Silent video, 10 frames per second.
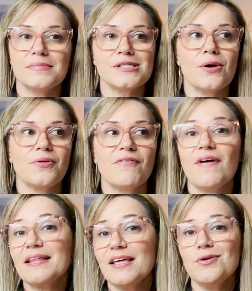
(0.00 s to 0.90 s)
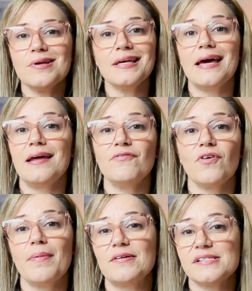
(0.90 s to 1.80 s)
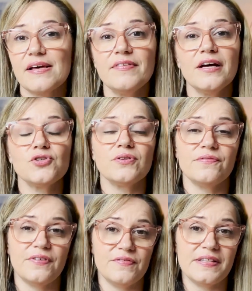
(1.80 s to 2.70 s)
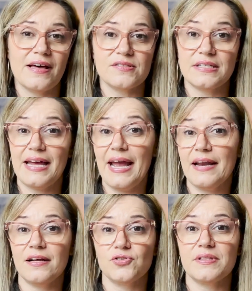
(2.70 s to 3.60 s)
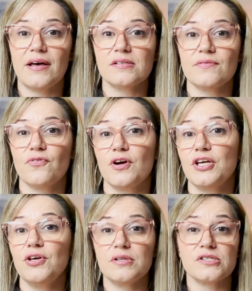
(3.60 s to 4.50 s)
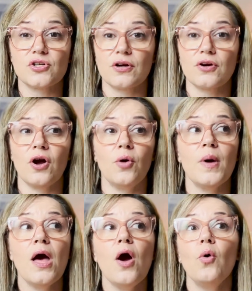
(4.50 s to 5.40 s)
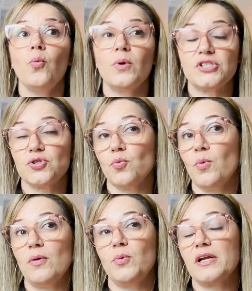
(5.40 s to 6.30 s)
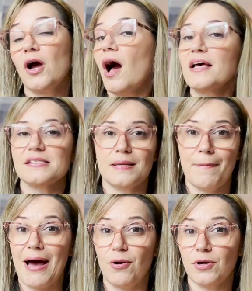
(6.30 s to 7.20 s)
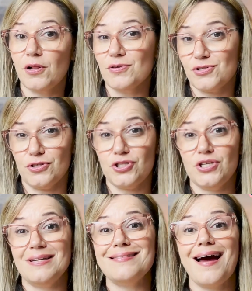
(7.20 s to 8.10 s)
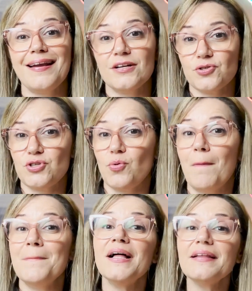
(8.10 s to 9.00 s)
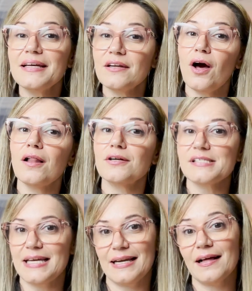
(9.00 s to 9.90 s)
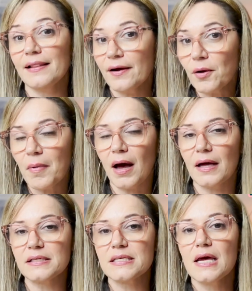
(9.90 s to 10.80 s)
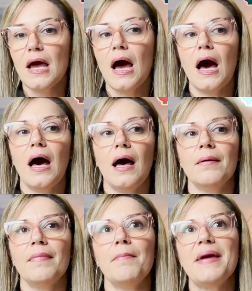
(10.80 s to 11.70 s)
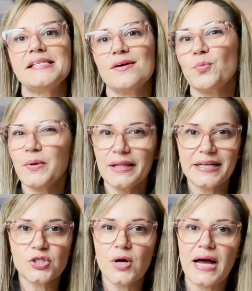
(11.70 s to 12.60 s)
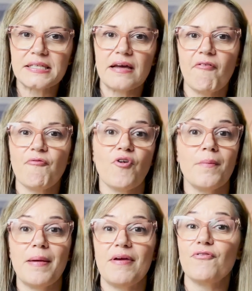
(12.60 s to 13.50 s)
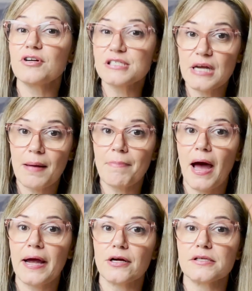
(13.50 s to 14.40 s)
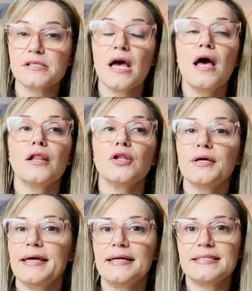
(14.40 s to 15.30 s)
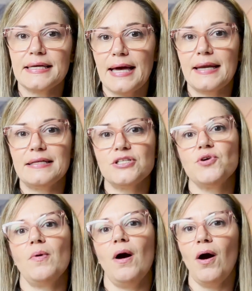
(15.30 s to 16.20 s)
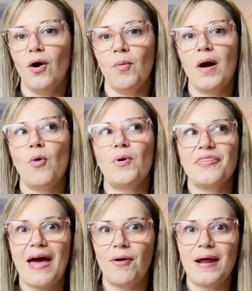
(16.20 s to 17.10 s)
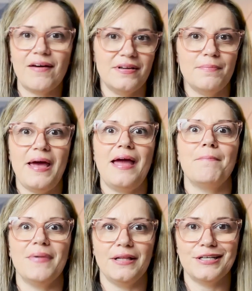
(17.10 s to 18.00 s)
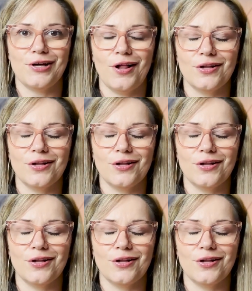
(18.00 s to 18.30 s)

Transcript: So the fact that you can get in for about $750,000 to $800,000 for a cute starter home, which what would cost about closer to $900,000 to $1 million in Claremont, makes it really attractive for maybe first-time buyers looking to get into a home without having to pay $1 million.